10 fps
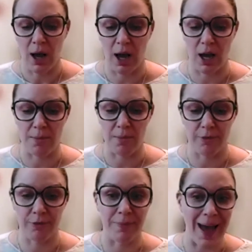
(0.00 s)
Um,
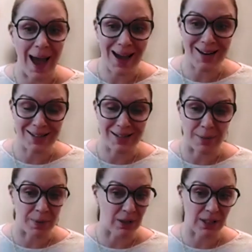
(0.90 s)
from that,
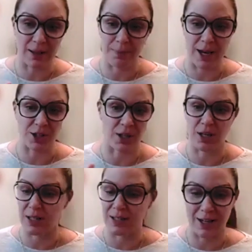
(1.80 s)
typically the
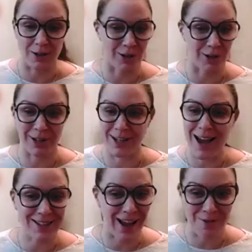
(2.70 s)
patient is either,
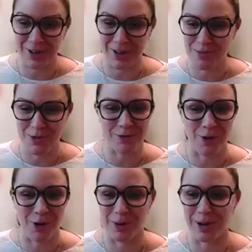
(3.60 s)
yes, I want to move
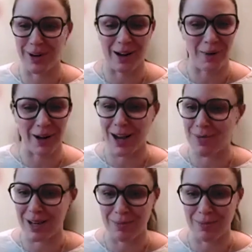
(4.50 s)
forward and I want to
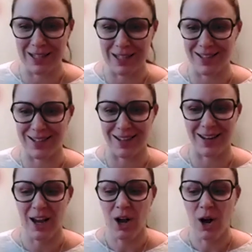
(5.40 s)
come in to be
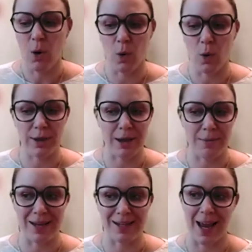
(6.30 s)
tested, or they
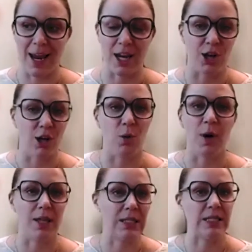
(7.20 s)
may say, you know
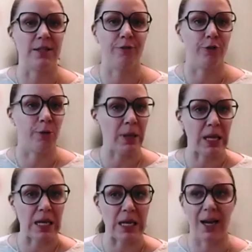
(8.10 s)
what, this isn't for
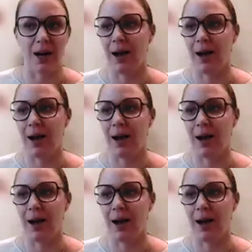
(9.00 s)
me.